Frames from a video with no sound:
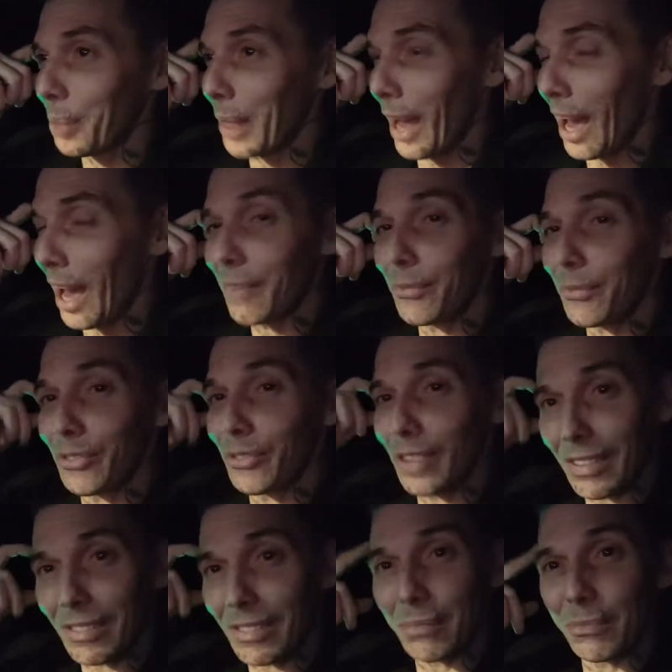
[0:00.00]
I've
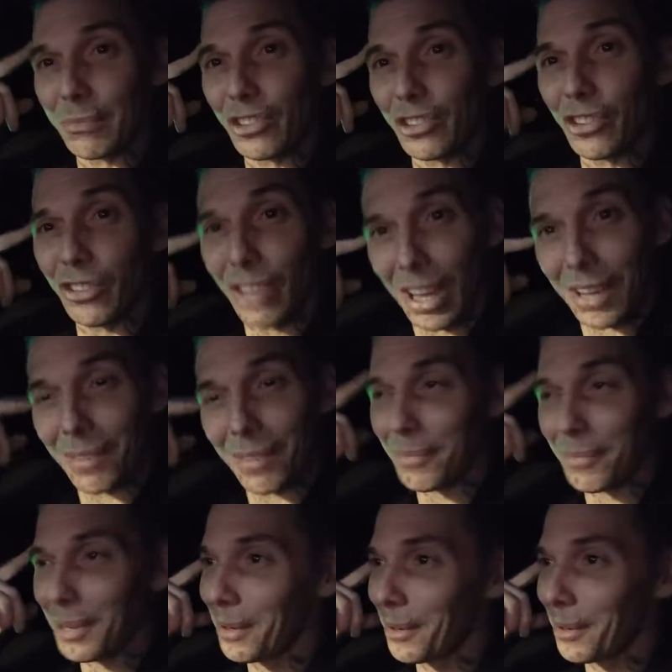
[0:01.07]
seen some shit, man.